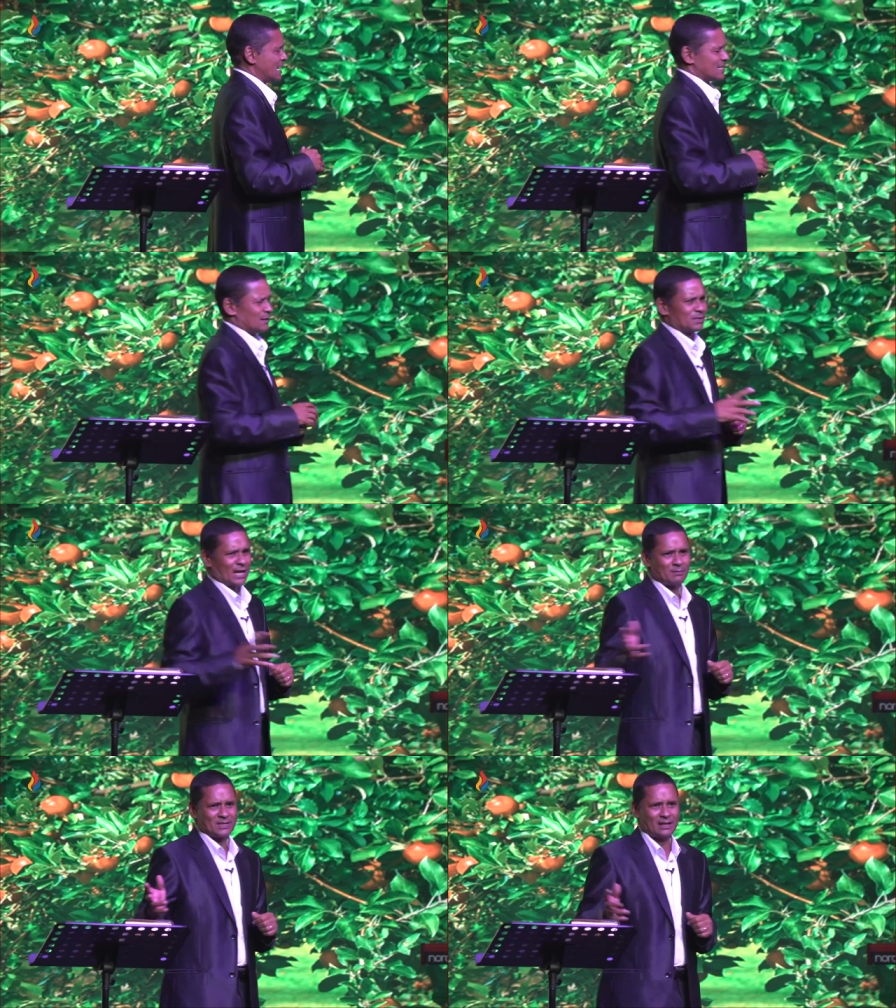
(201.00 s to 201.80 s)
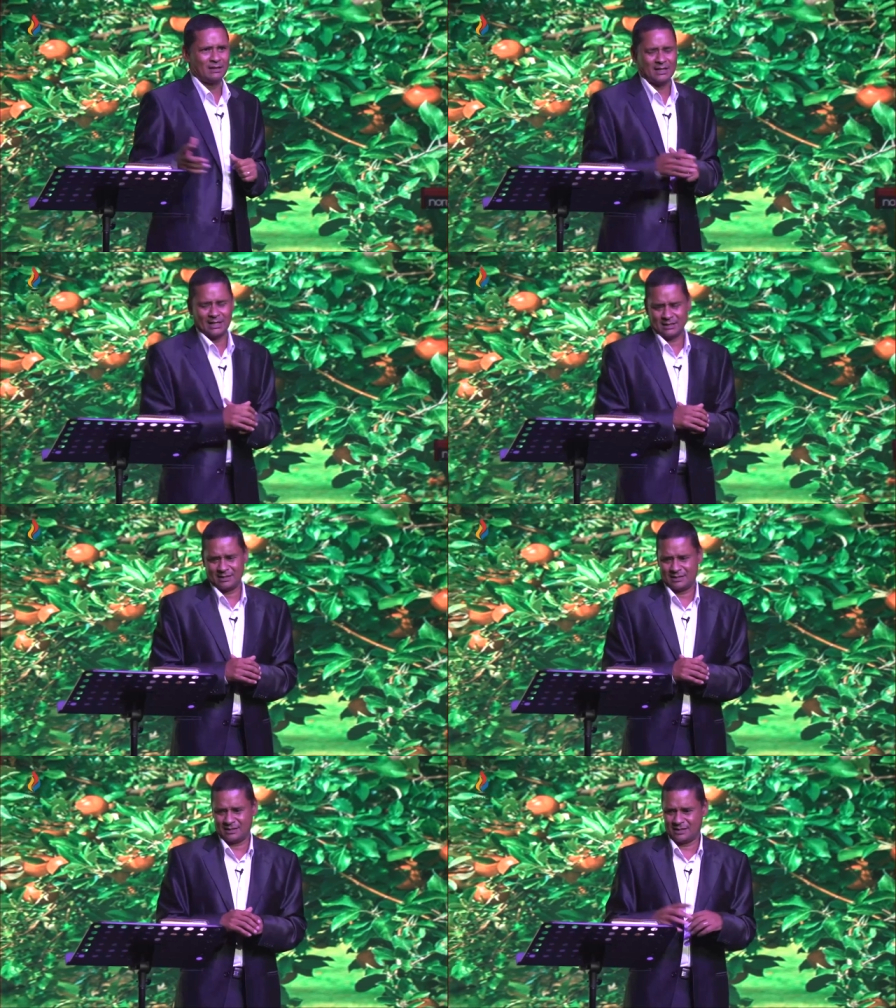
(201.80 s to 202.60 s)
Sometimes I look
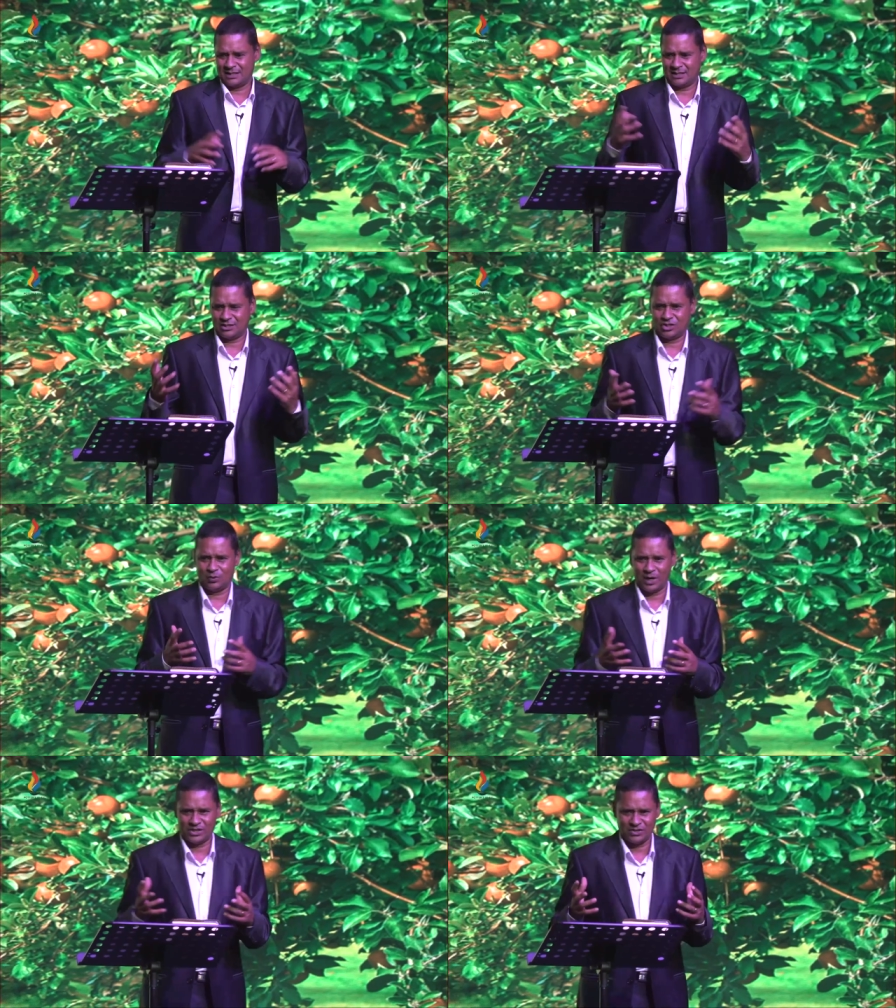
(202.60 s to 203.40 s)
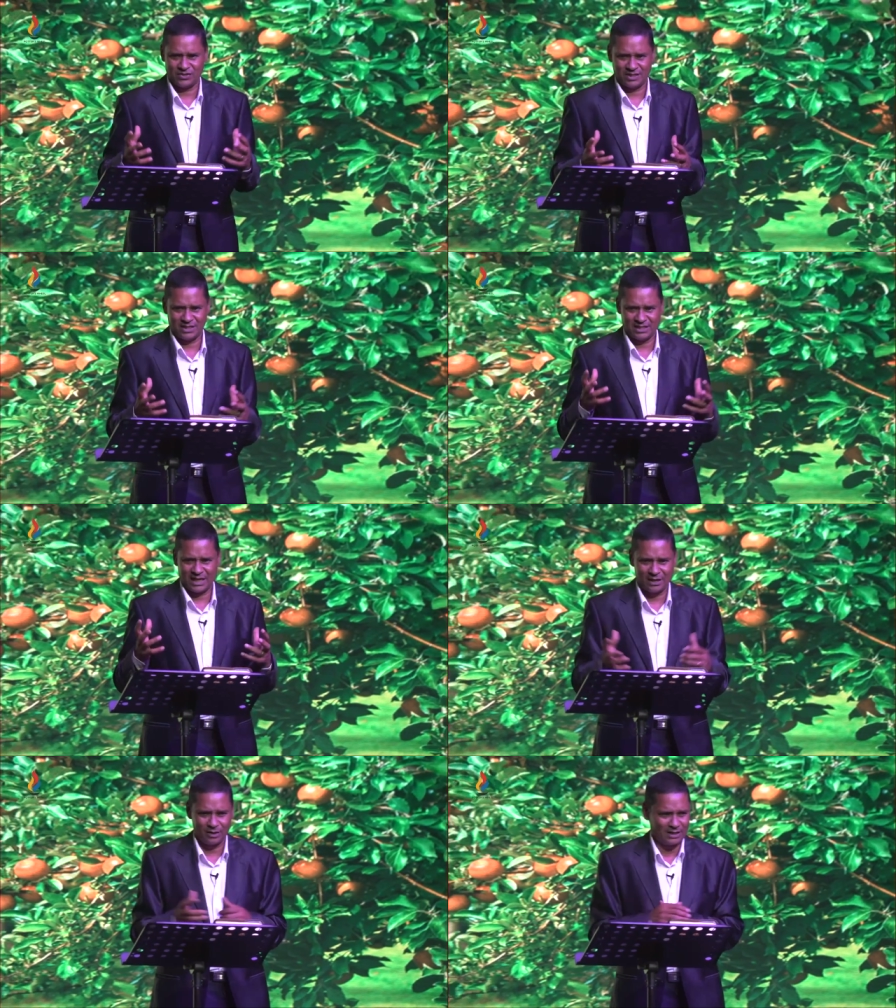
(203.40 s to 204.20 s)
at the situations and as
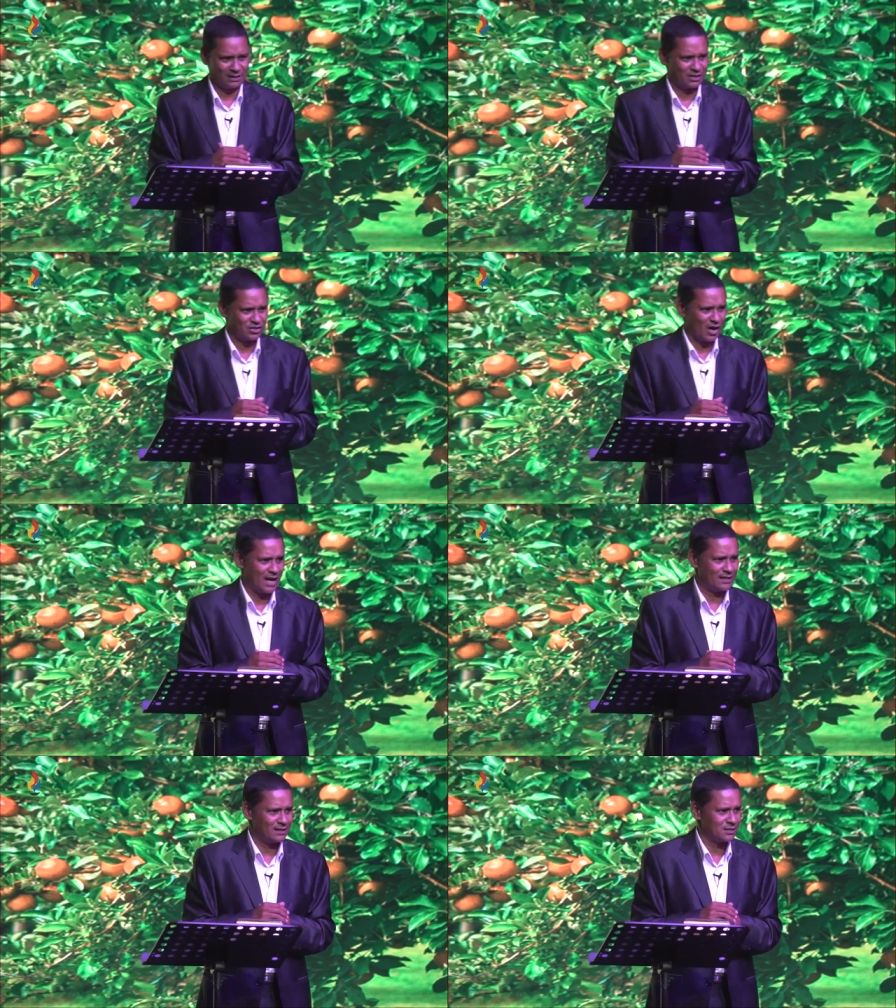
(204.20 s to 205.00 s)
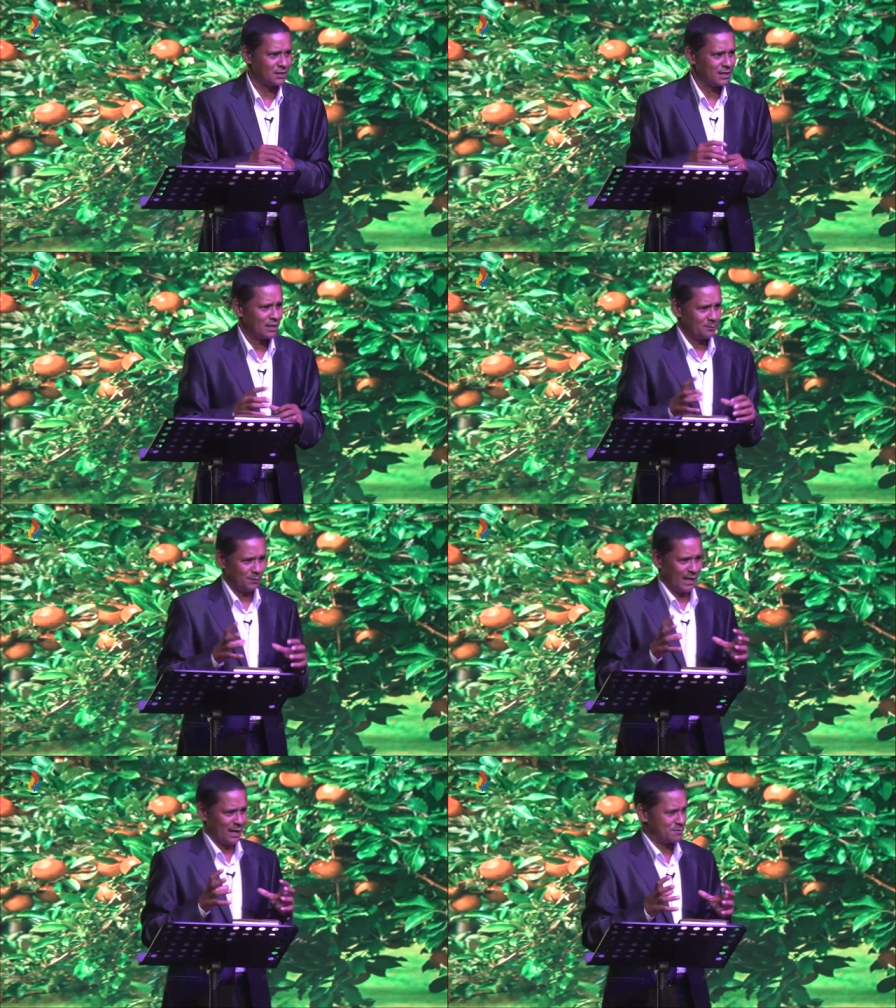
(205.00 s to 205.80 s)
I look at the trials,
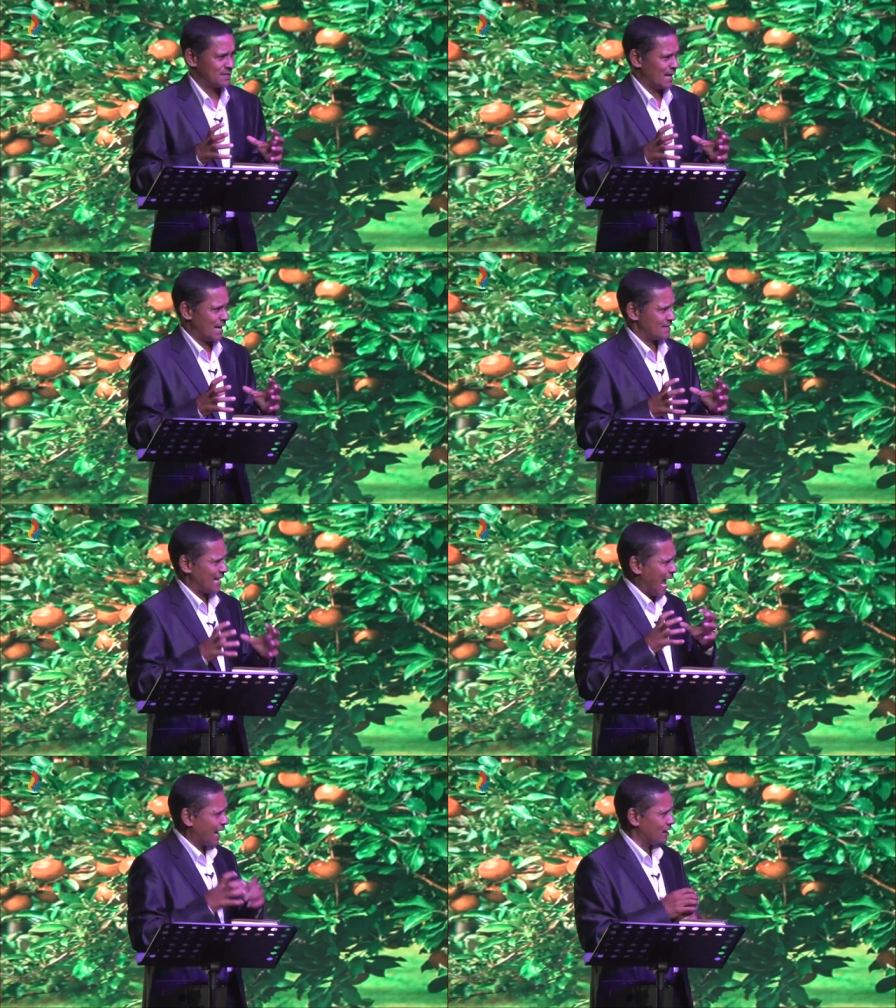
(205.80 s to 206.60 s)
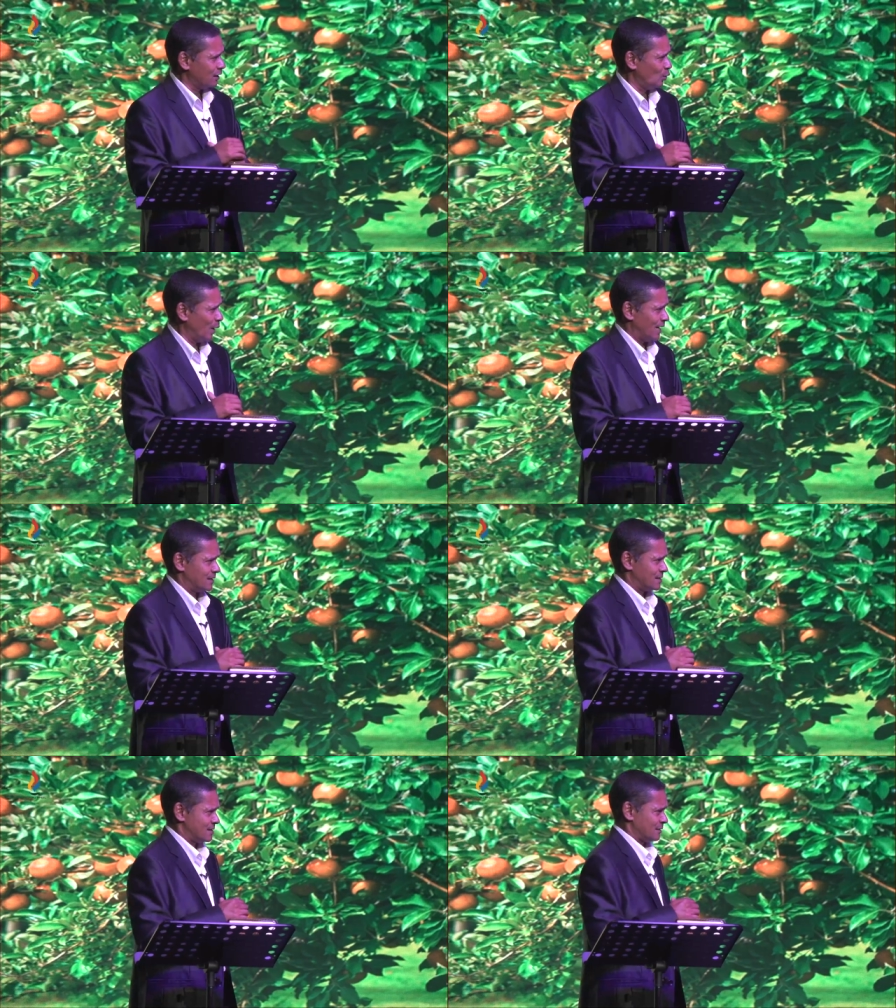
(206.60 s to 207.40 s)
perhaps as ankle
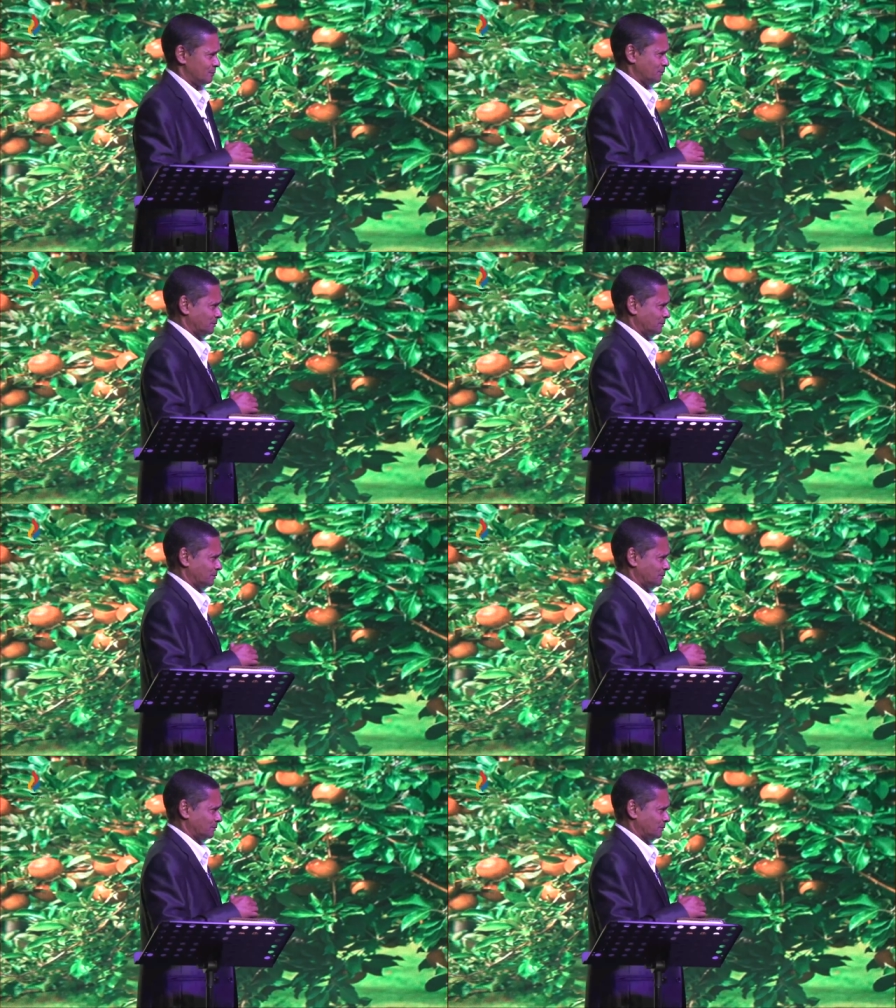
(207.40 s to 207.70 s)
weights.